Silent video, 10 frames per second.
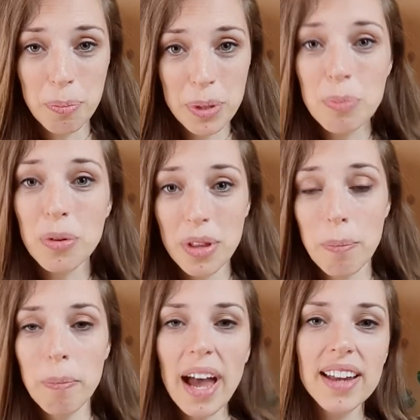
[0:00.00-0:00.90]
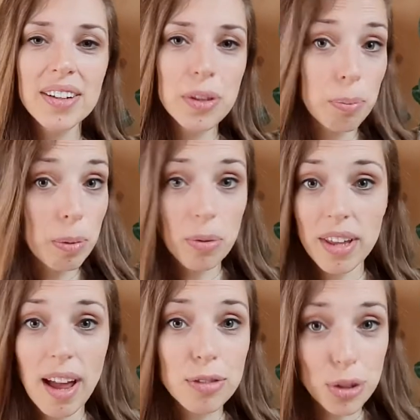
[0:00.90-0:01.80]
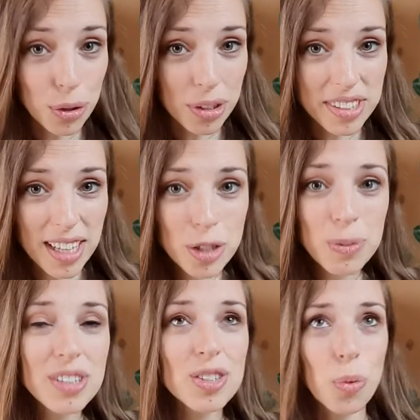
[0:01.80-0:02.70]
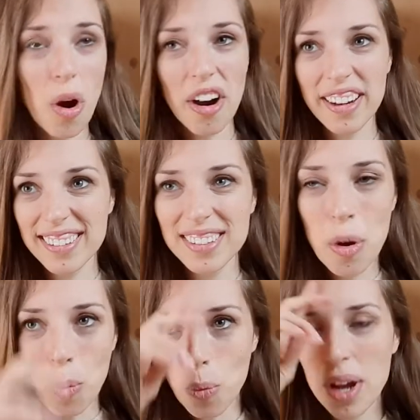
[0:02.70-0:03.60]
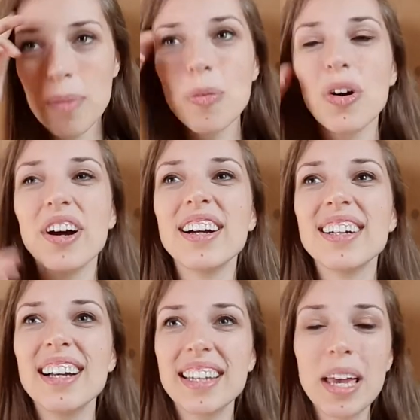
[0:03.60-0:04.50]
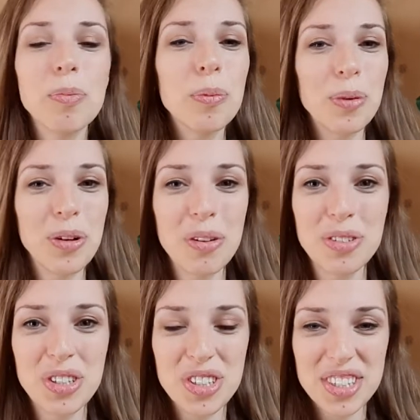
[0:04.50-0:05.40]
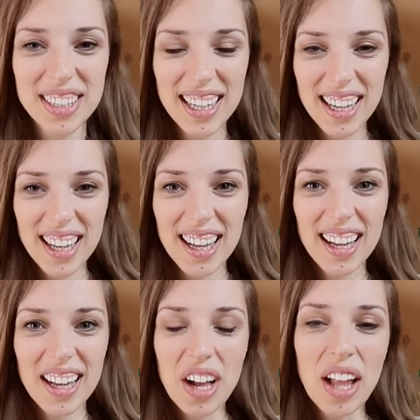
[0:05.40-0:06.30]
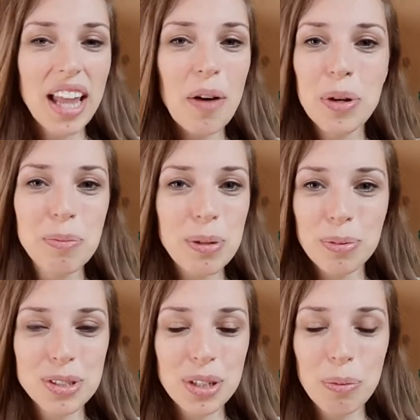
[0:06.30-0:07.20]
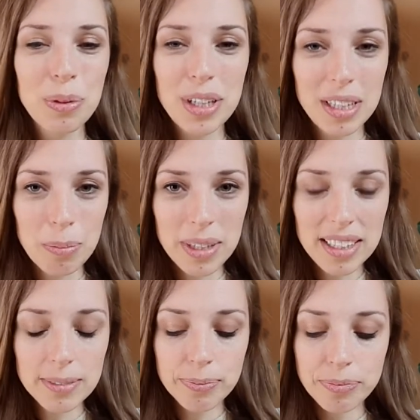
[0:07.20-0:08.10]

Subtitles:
people that matter, the people that have secure attachments, who are way more capable of just allowing people to completely be.